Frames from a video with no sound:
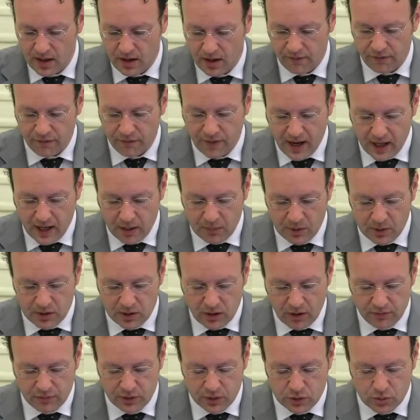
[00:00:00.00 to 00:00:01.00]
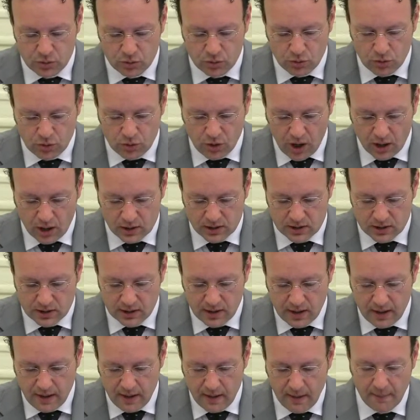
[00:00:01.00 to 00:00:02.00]
a fragment of the true cross,
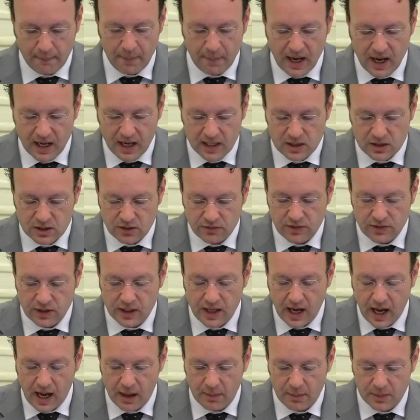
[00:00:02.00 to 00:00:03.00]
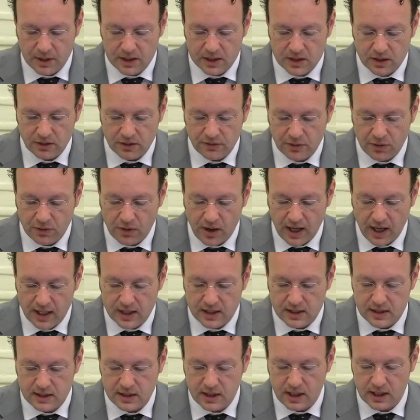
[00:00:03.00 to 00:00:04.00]
parts of the garments of
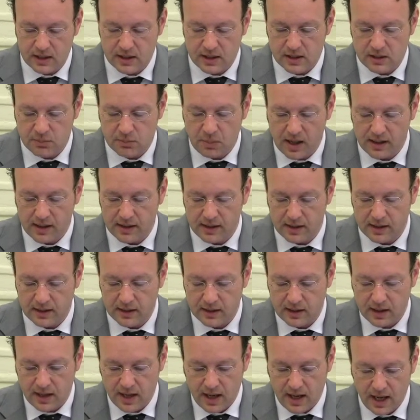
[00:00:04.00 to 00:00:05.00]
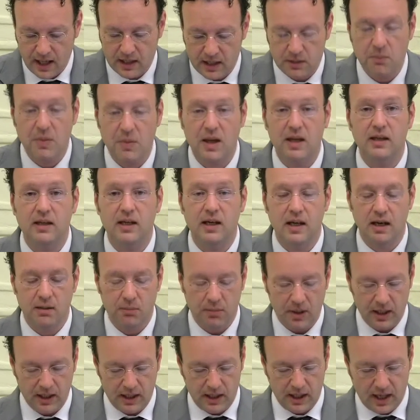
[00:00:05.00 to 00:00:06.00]
Christ and his mother, and many,
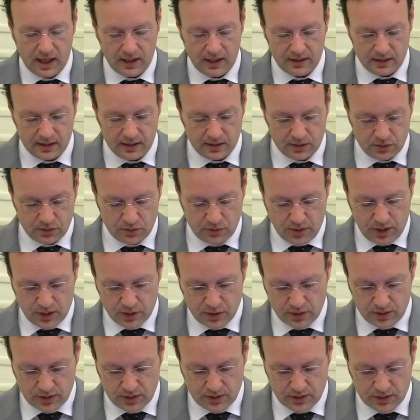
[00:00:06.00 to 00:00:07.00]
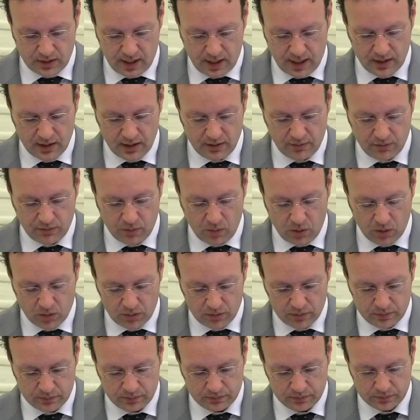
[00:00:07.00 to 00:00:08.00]
many other treasures, end of
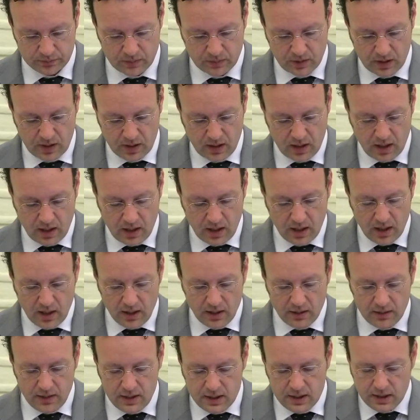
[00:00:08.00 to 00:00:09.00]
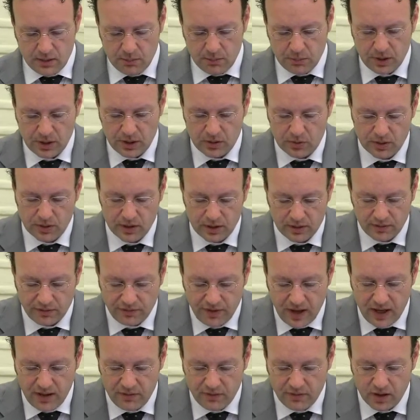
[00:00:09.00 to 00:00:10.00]
quote. This imperial
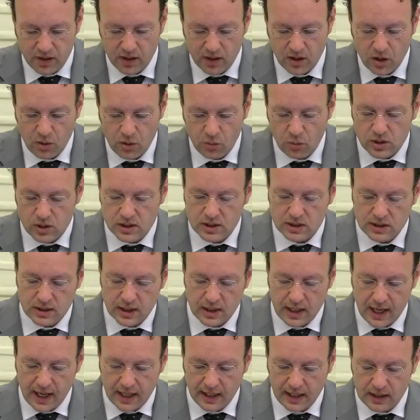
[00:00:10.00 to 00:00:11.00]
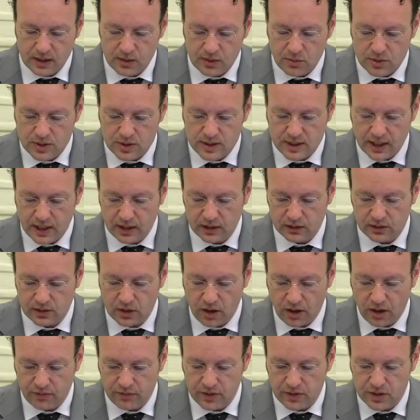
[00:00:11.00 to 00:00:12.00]
favor was the likely
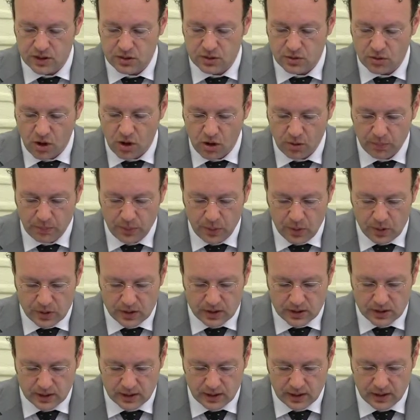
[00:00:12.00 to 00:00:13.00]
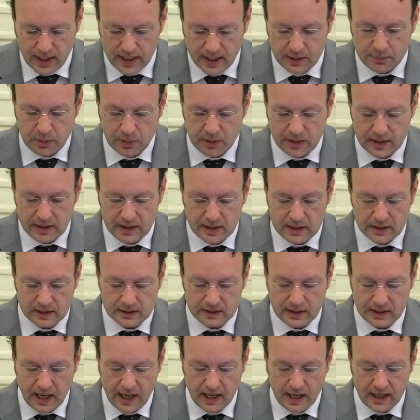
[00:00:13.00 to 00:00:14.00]
result of the strong personal and political
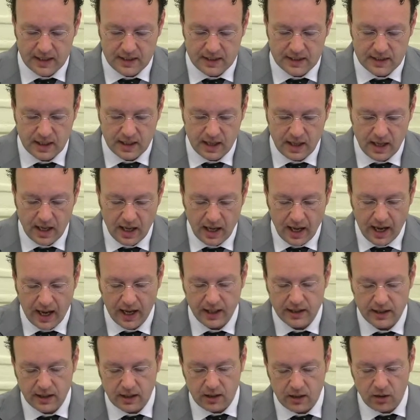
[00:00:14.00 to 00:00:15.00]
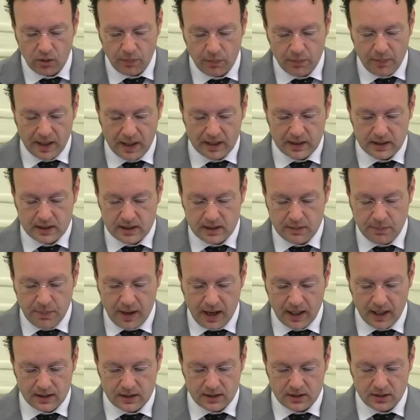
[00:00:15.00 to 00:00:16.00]
ties Agnello
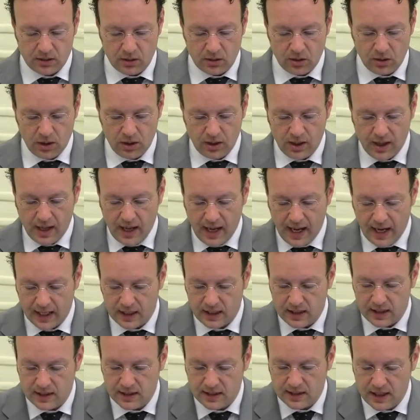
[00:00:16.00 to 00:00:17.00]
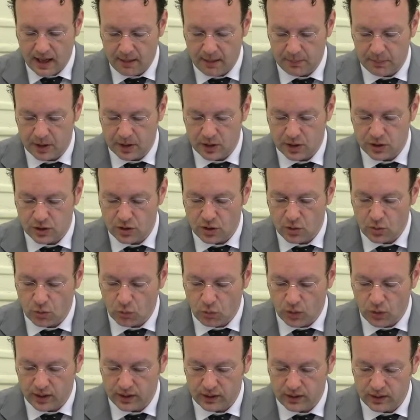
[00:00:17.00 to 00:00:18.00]
Participazio had established
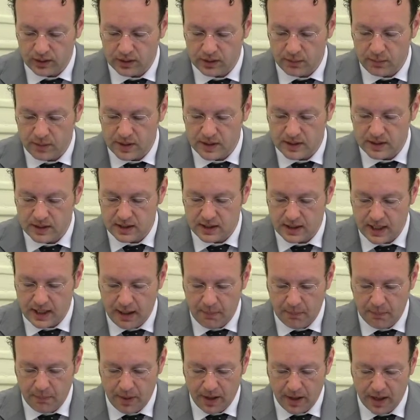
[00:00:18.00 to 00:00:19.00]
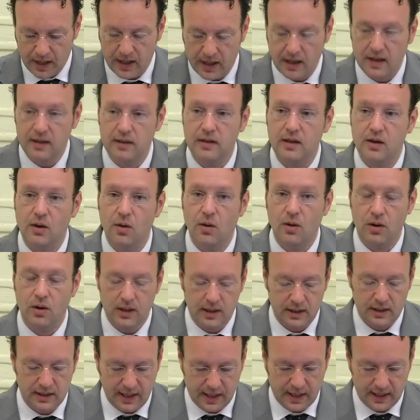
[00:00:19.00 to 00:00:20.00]
with the Byzantine Empire in the
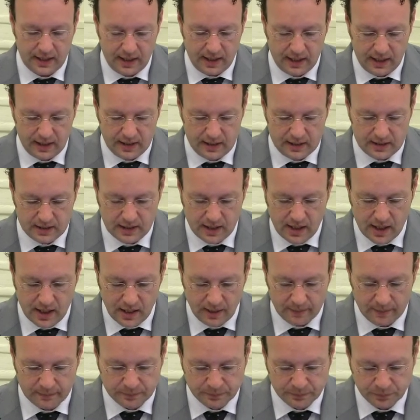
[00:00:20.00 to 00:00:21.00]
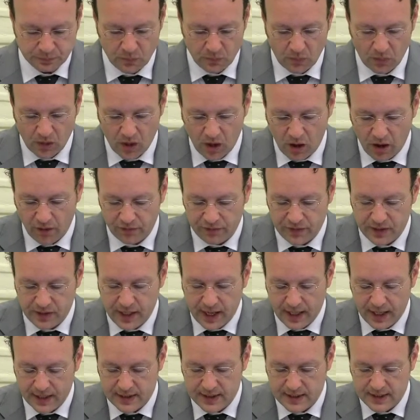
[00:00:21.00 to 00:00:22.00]
early decades of the
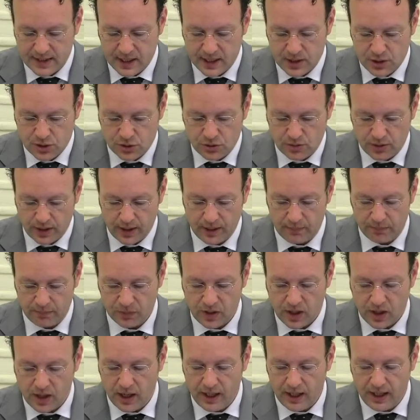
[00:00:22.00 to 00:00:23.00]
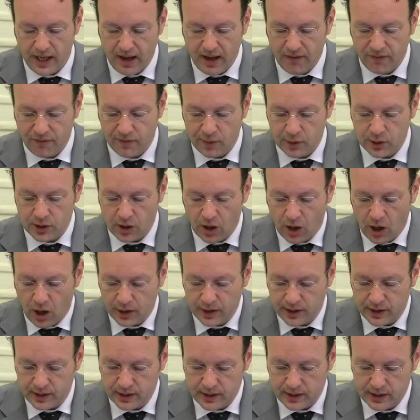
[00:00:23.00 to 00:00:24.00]
9th century, an effort
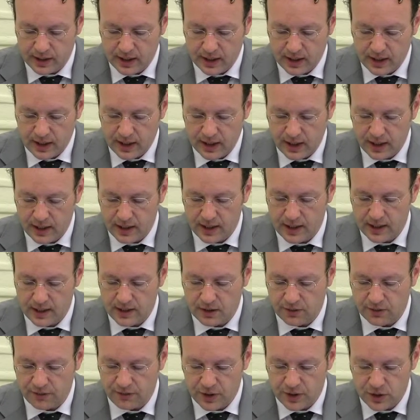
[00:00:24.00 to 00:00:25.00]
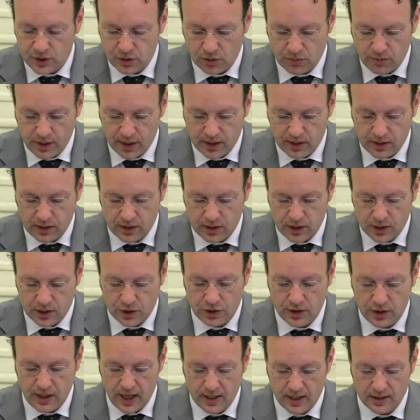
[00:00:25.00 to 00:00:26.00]
honored in his official
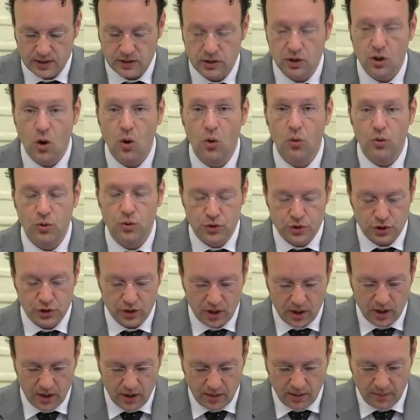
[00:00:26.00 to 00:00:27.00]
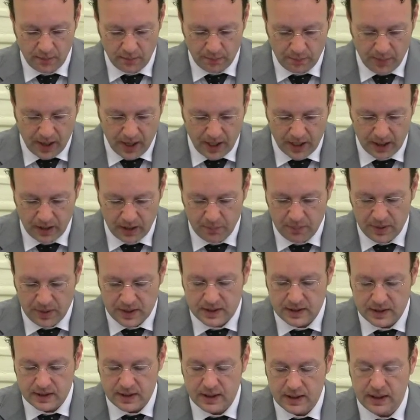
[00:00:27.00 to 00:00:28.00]
recognition as Doge by a
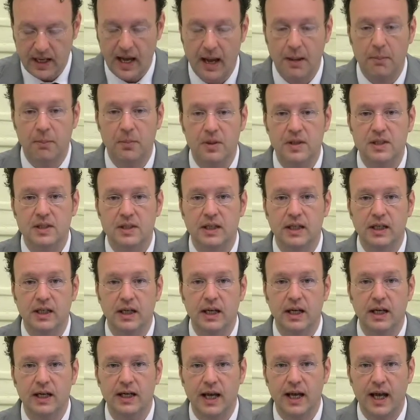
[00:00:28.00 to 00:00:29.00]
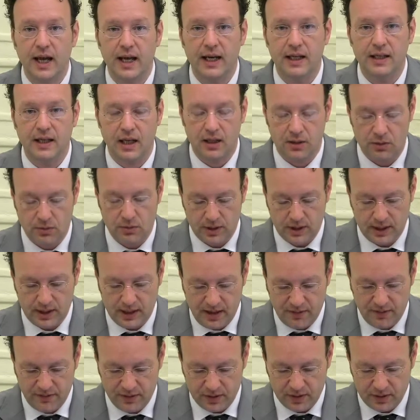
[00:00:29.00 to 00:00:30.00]
Byzantine embassy in
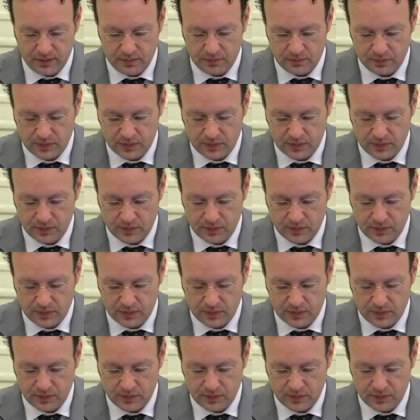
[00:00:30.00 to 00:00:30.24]
811.